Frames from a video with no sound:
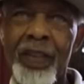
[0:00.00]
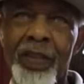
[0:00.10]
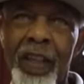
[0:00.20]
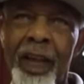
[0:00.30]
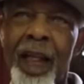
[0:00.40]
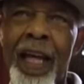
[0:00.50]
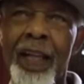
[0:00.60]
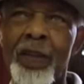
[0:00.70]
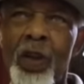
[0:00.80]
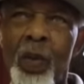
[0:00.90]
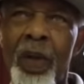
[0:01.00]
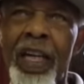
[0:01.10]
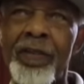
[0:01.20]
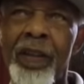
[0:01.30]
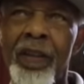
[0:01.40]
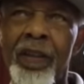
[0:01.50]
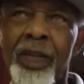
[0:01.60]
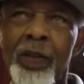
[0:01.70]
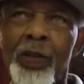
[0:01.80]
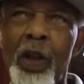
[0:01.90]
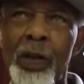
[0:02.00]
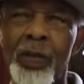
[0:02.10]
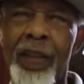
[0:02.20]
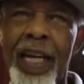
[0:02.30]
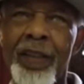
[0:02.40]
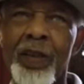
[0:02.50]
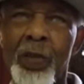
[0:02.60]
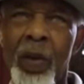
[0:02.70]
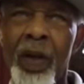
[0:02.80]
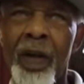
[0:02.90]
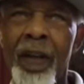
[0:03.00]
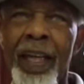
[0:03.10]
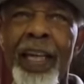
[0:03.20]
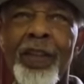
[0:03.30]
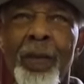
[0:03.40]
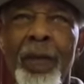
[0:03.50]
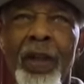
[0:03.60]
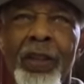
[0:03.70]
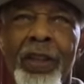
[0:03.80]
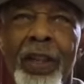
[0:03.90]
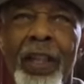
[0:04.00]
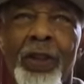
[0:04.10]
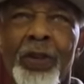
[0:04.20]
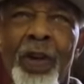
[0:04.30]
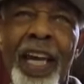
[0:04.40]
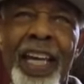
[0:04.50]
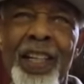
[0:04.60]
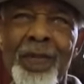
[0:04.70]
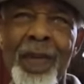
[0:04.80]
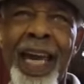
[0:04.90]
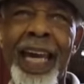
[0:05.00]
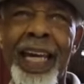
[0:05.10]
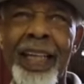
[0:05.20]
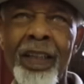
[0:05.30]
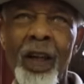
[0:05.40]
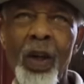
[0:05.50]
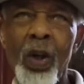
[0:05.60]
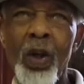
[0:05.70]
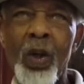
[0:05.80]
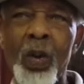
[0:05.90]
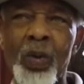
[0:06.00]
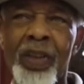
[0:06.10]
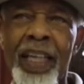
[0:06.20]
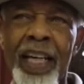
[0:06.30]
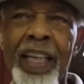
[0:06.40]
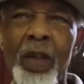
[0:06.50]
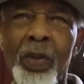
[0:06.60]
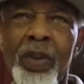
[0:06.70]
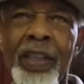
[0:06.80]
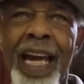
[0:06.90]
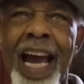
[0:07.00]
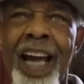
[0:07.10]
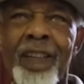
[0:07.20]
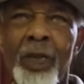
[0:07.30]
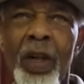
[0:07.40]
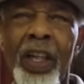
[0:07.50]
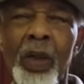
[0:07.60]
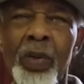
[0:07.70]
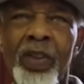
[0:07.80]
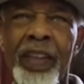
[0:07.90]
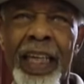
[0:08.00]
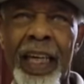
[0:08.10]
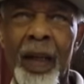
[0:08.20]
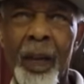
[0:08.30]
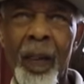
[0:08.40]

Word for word: See, and so whatever the, the circumstances were, he is a military trained man who said he was tired of what he was seeing.